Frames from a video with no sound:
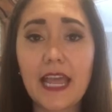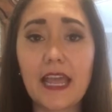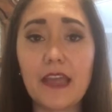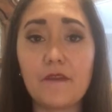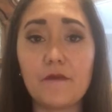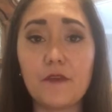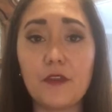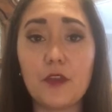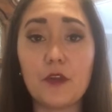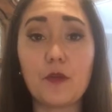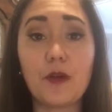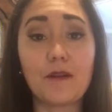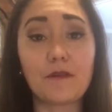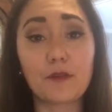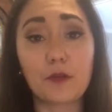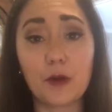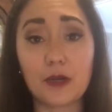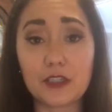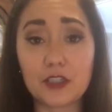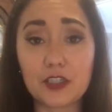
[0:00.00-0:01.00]
If you have
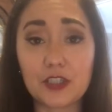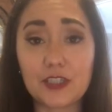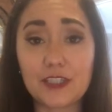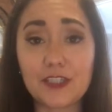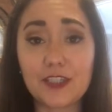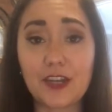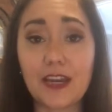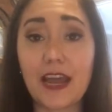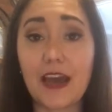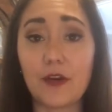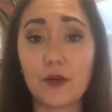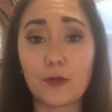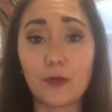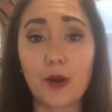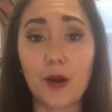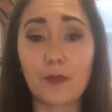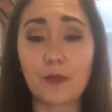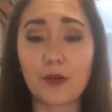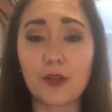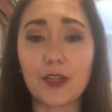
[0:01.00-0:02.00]
questions on how to
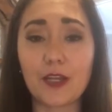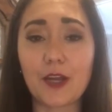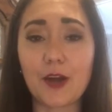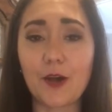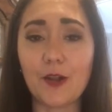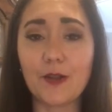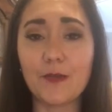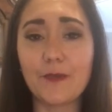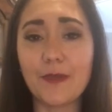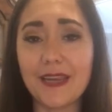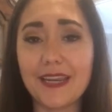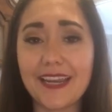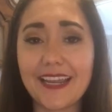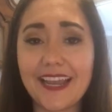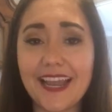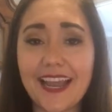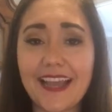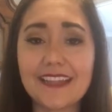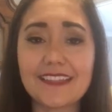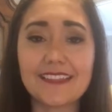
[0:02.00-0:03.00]
properly call a
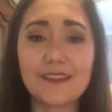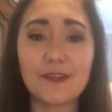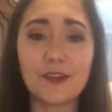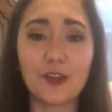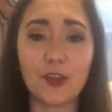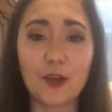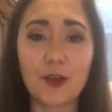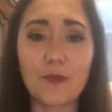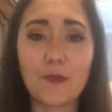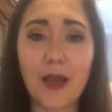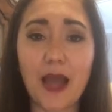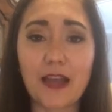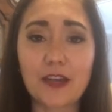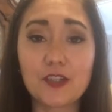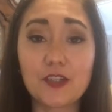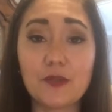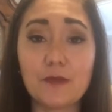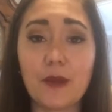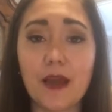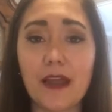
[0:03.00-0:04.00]
meeting, look back
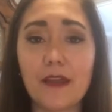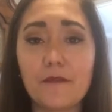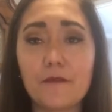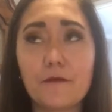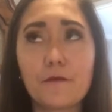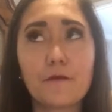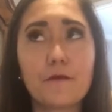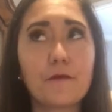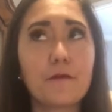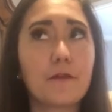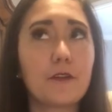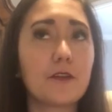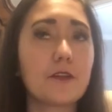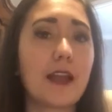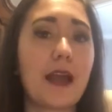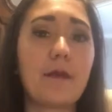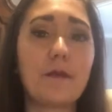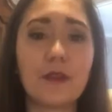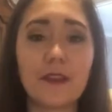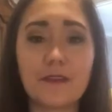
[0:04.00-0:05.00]
to my first,
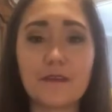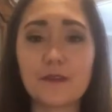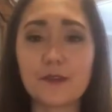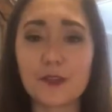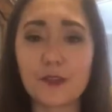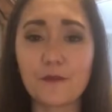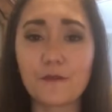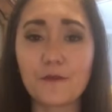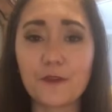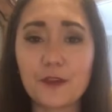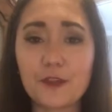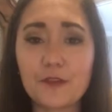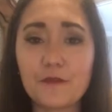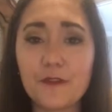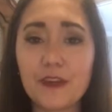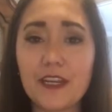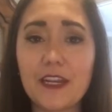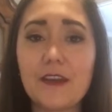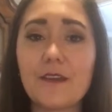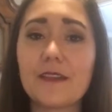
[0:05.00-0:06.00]
I believe it was the first
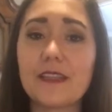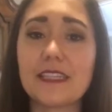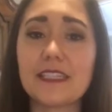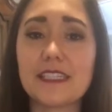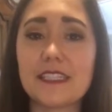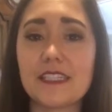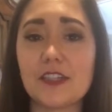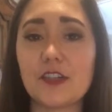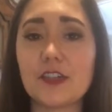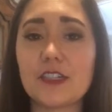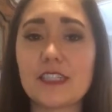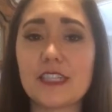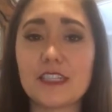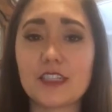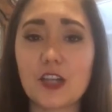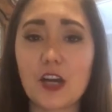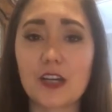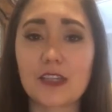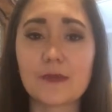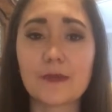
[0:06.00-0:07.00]
video in this series that
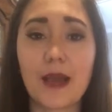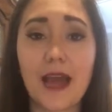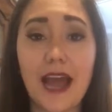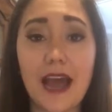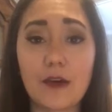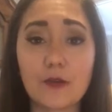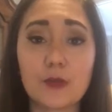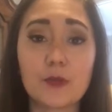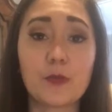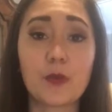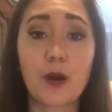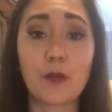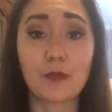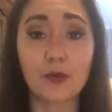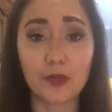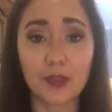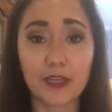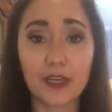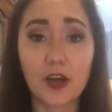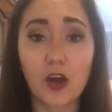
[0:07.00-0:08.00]
talks about how to
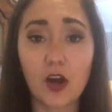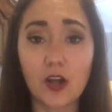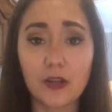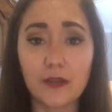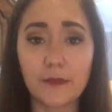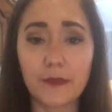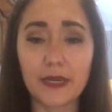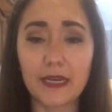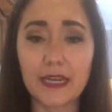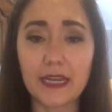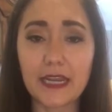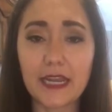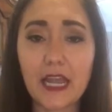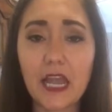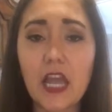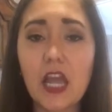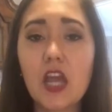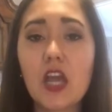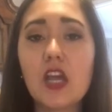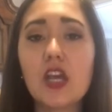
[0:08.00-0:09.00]
properly call a meeting.
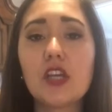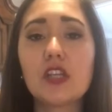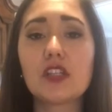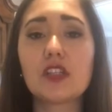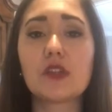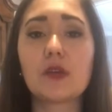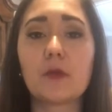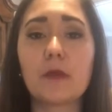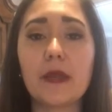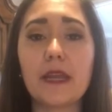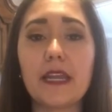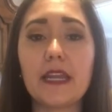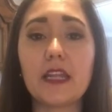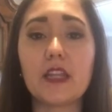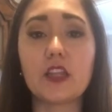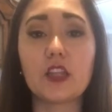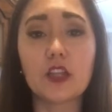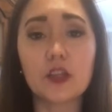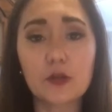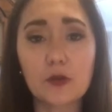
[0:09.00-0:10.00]
So we
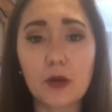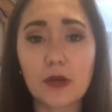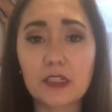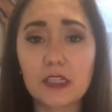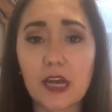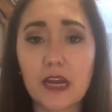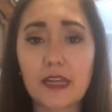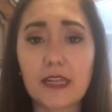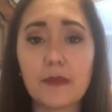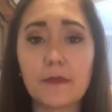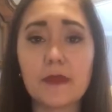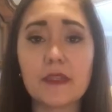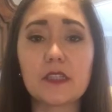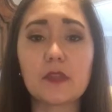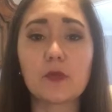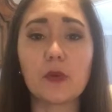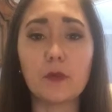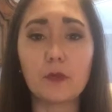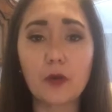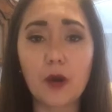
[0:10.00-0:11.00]
look to our
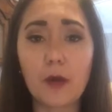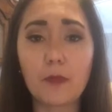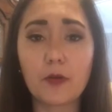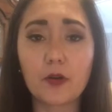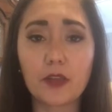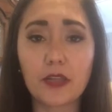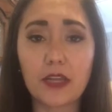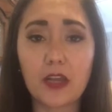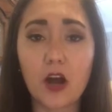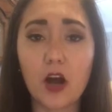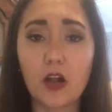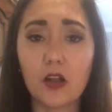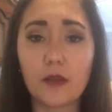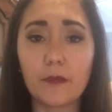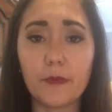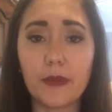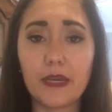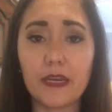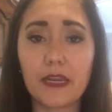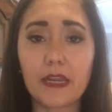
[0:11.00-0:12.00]
documents, we properly call a
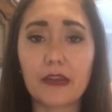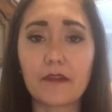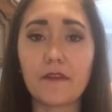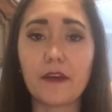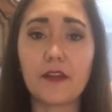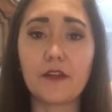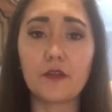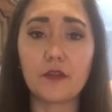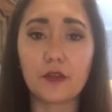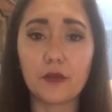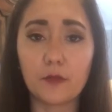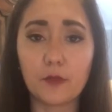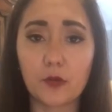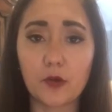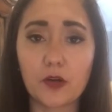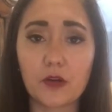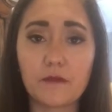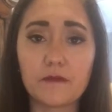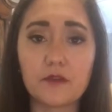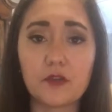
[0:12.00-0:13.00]
meeting of either the
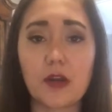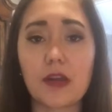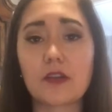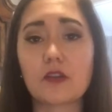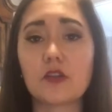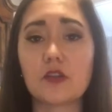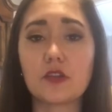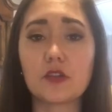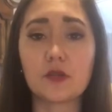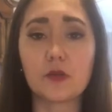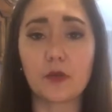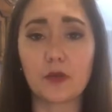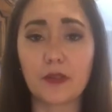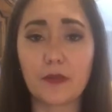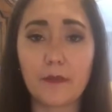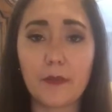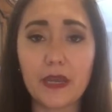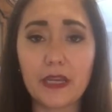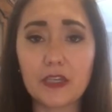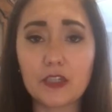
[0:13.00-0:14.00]
board of directors or the
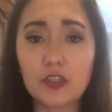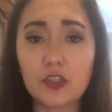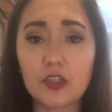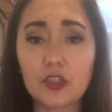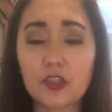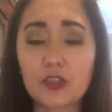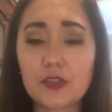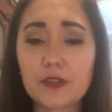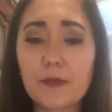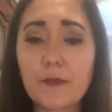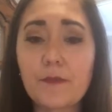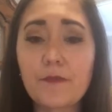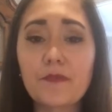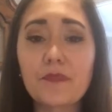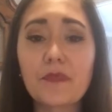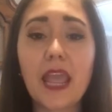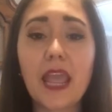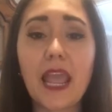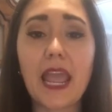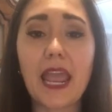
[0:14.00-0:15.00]
managers,
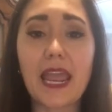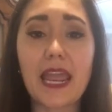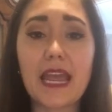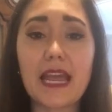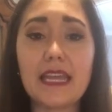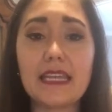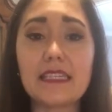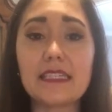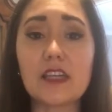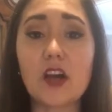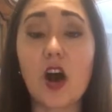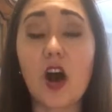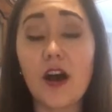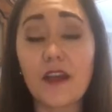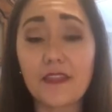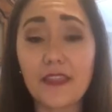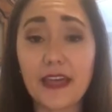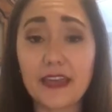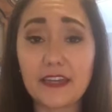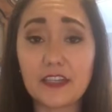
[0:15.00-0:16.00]
and
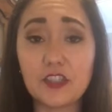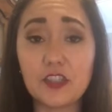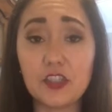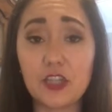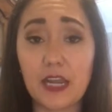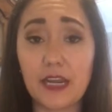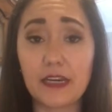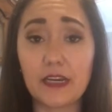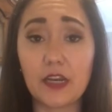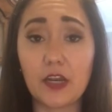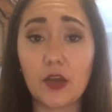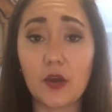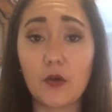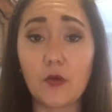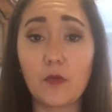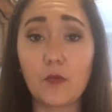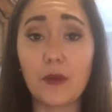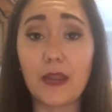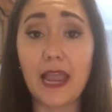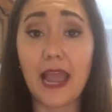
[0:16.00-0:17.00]
on that agenda
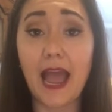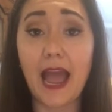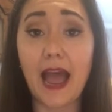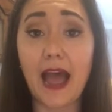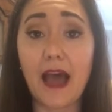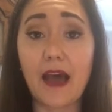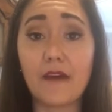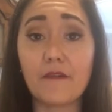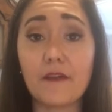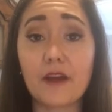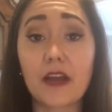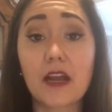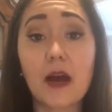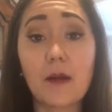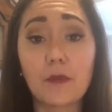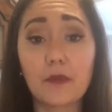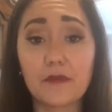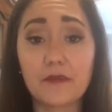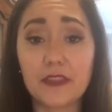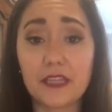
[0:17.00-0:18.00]
we have a
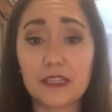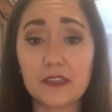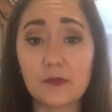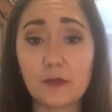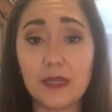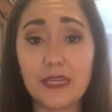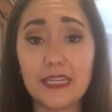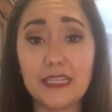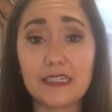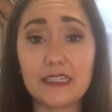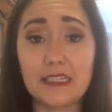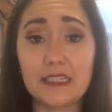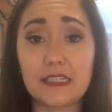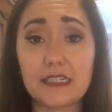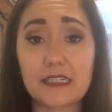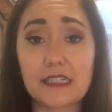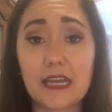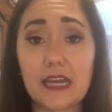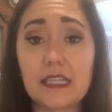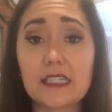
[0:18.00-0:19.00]
couple of things we need to
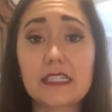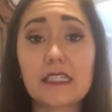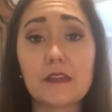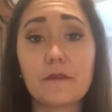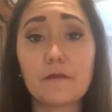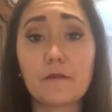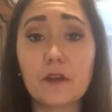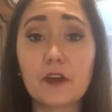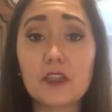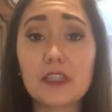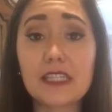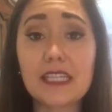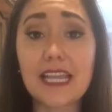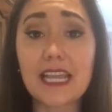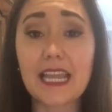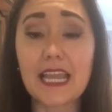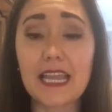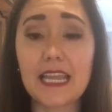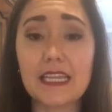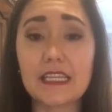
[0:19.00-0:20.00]
discuss. The first
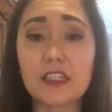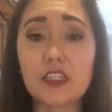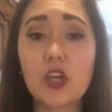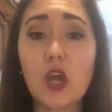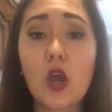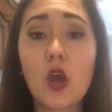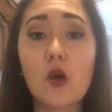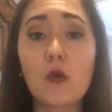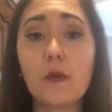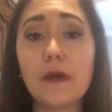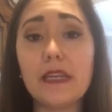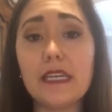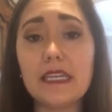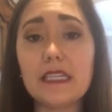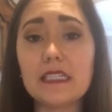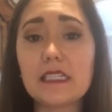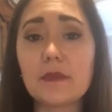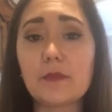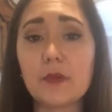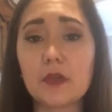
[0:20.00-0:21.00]
thing is we
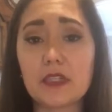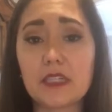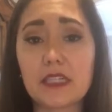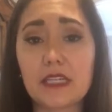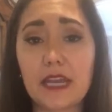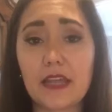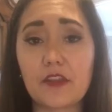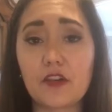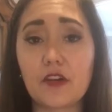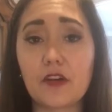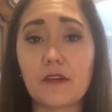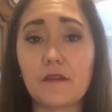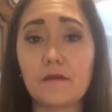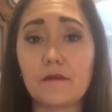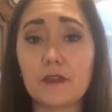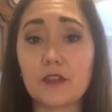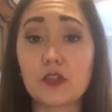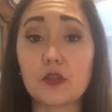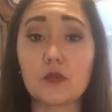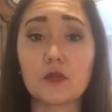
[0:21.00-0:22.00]
need to put together an
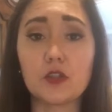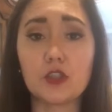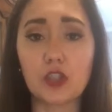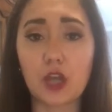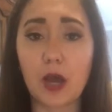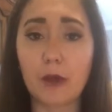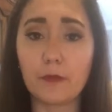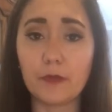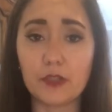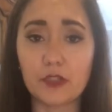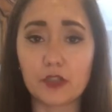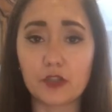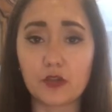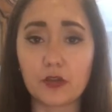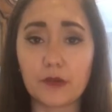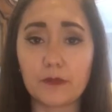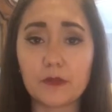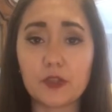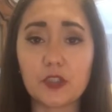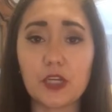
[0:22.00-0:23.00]
official job
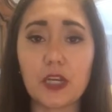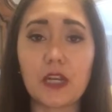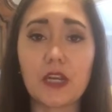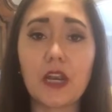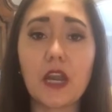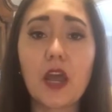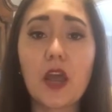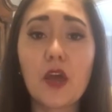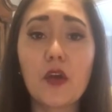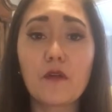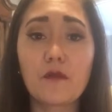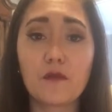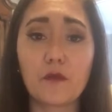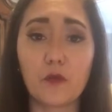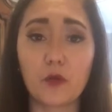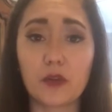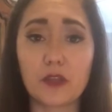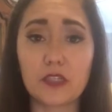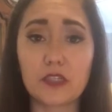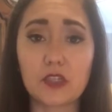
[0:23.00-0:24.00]
description
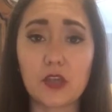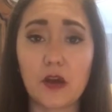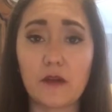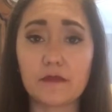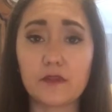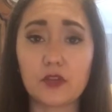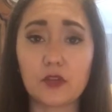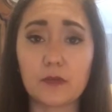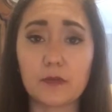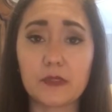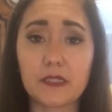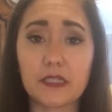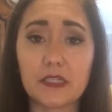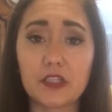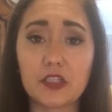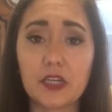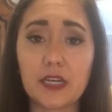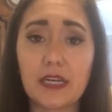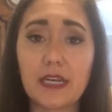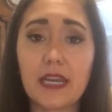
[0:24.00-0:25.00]
for this officer
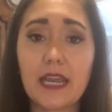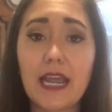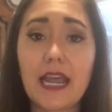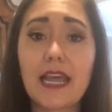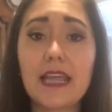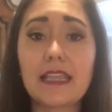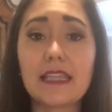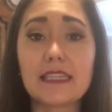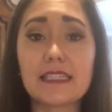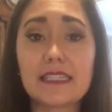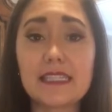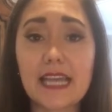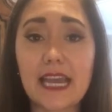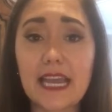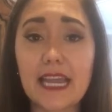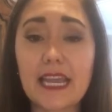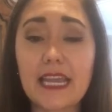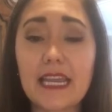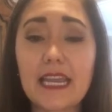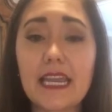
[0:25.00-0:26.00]
position. The
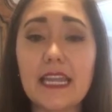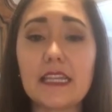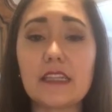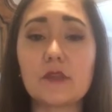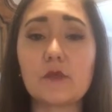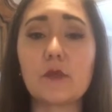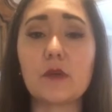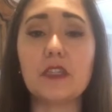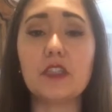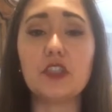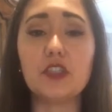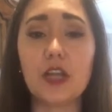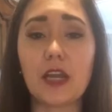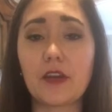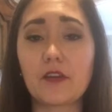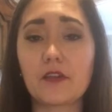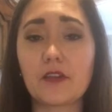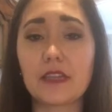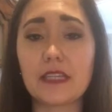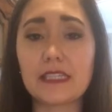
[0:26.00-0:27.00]
second is we
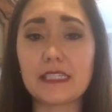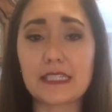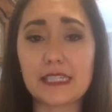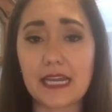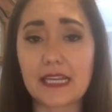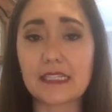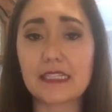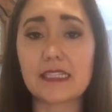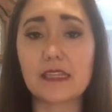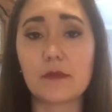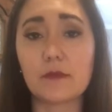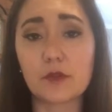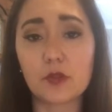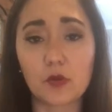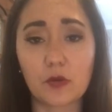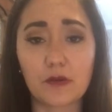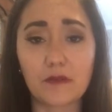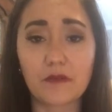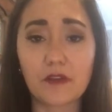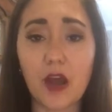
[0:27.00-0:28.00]
generally set some
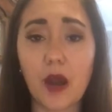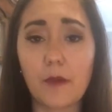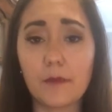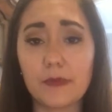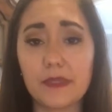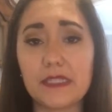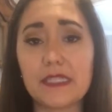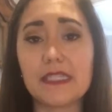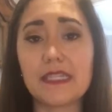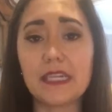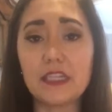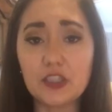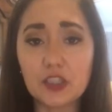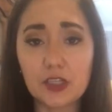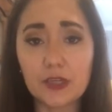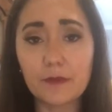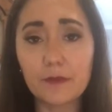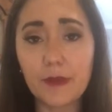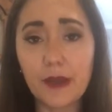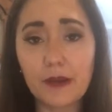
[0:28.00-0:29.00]
sort of
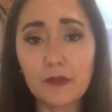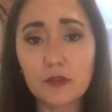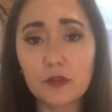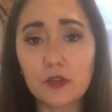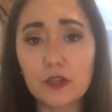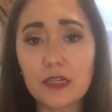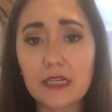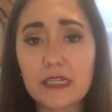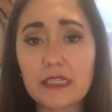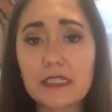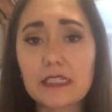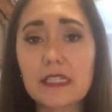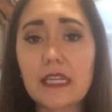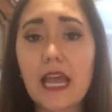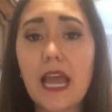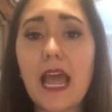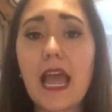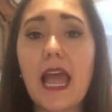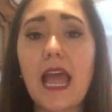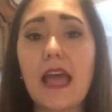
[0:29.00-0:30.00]
compensation boundaries.
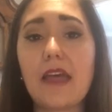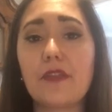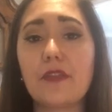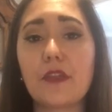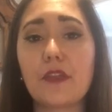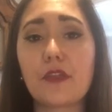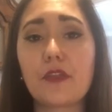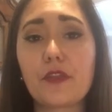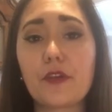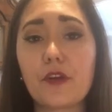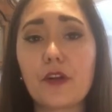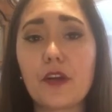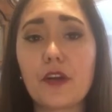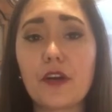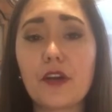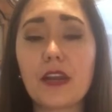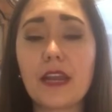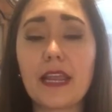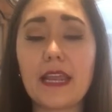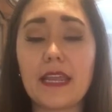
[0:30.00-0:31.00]
And the
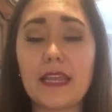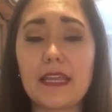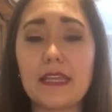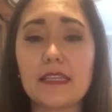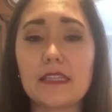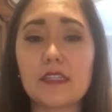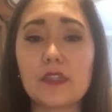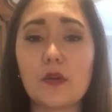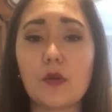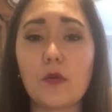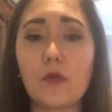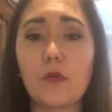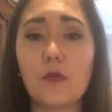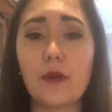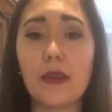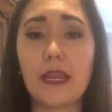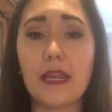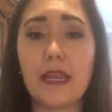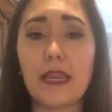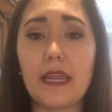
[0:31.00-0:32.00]
third is
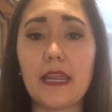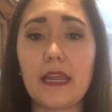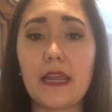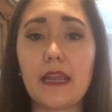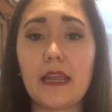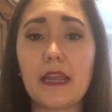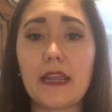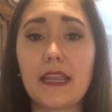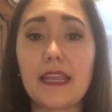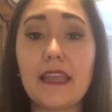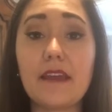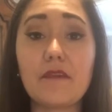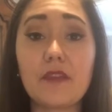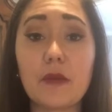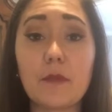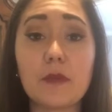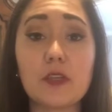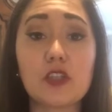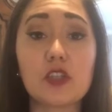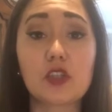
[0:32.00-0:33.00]
we give
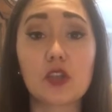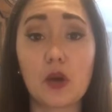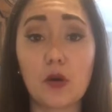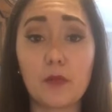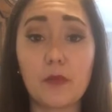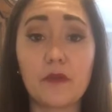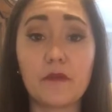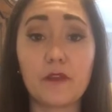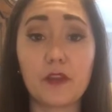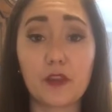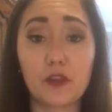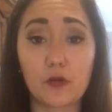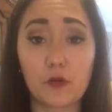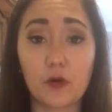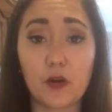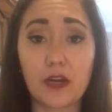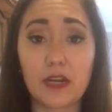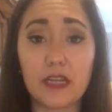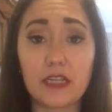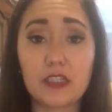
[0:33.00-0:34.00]
them a scope of
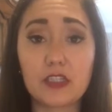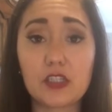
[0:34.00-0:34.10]
authority.